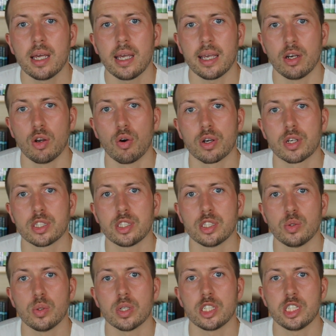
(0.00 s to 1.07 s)
in order
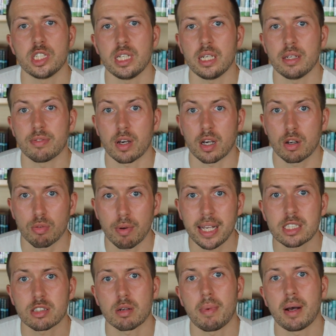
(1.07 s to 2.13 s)
to achieve a
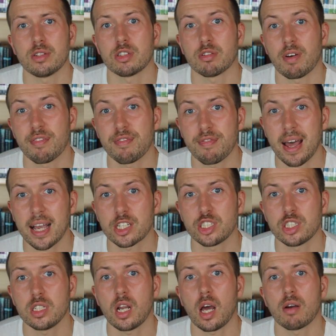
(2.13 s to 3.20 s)
greater amount of
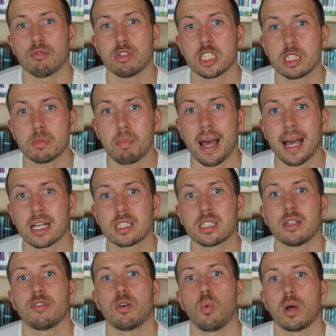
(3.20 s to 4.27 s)
affection and respect
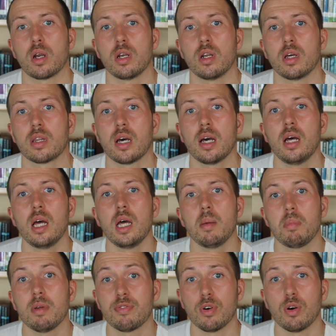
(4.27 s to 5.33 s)
for one another
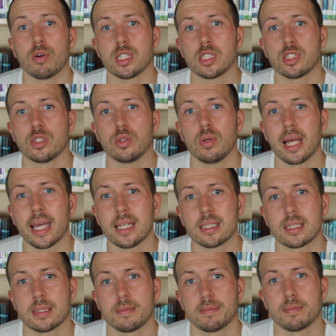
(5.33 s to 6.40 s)
before it's too
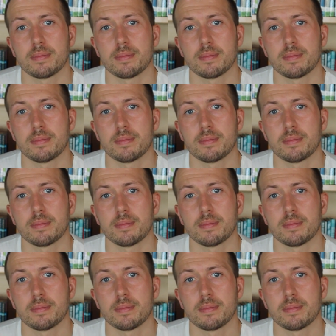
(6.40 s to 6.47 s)
late.